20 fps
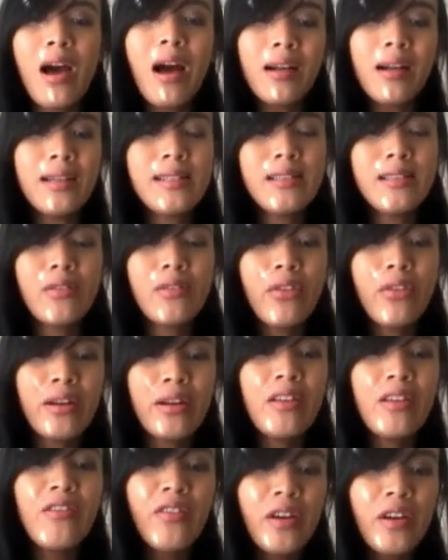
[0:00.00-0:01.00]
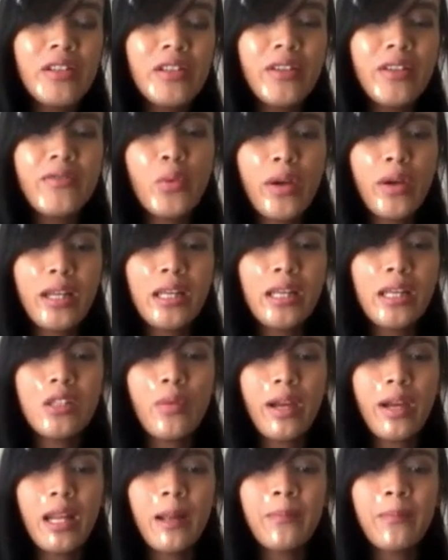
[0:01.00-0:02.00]
August 31st of
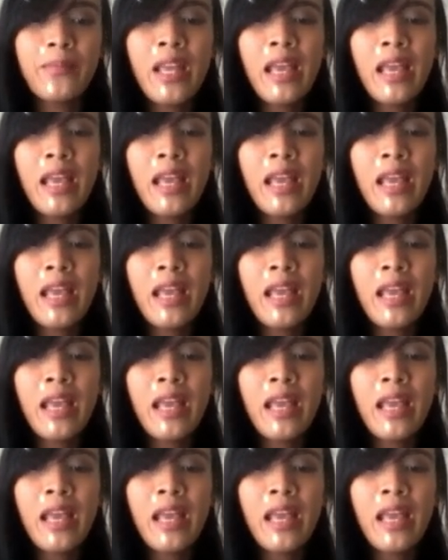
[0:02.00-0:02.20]
2020.